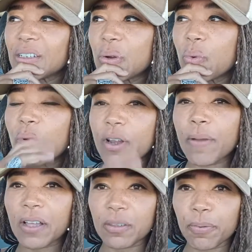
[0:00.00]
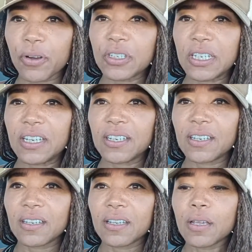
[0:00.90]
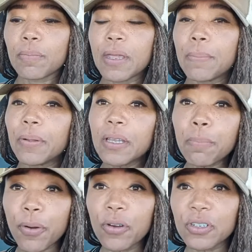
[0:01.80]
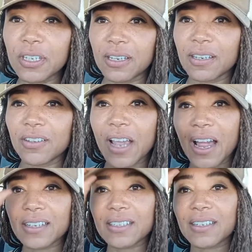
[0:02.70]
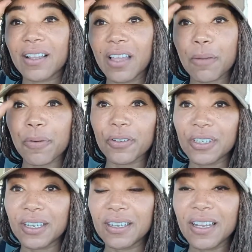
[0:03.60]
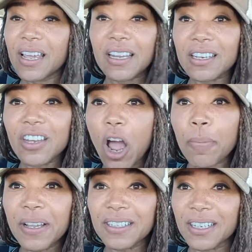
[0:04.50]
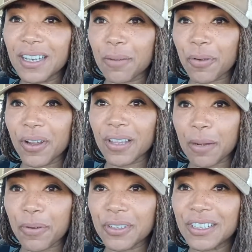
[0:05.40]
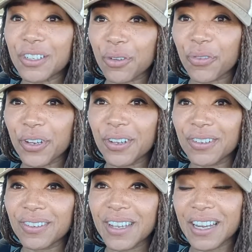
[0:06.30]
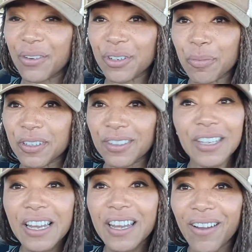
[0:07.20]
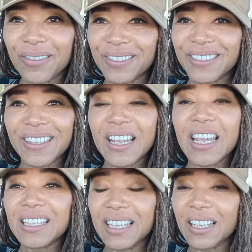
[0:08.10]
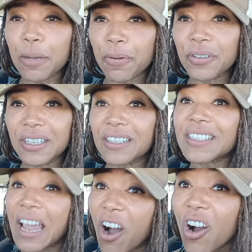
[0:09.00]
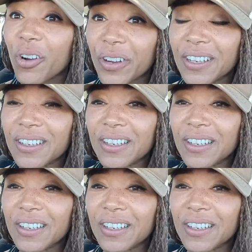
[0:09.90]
What about the protein? People eat protein, you guys, a lot of protein, not because eating a lot of protein is good for you and it grows muscles. No, they eat a lot of protein because they're hungry.